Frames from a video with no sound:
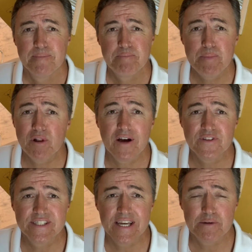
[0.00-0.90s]
People
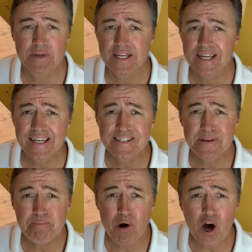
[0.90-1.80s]
often say to me, it is
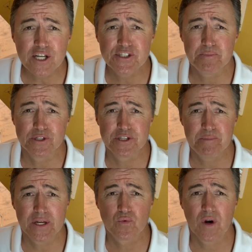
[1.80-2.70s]
impossible to
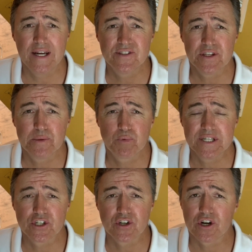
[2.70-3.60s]
make rice in the
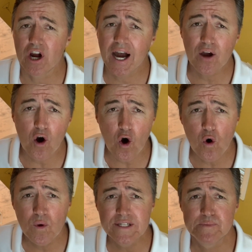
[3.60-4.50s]
pressure cooker. I
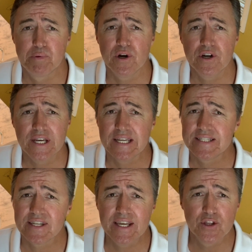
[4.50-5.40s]
always burn it.
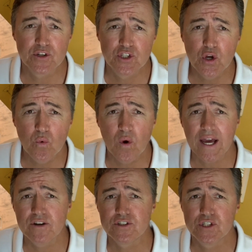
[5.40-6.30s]
It's either too
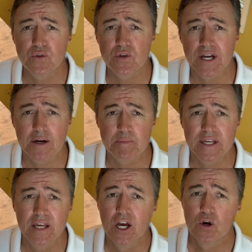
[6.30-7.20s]
wet or too
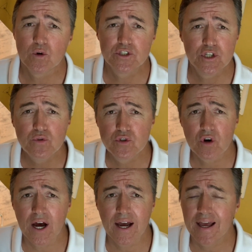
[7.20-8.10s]
gummy or too
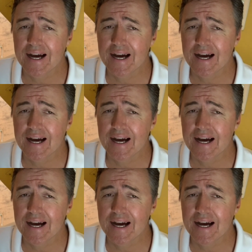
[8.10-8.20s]
dry.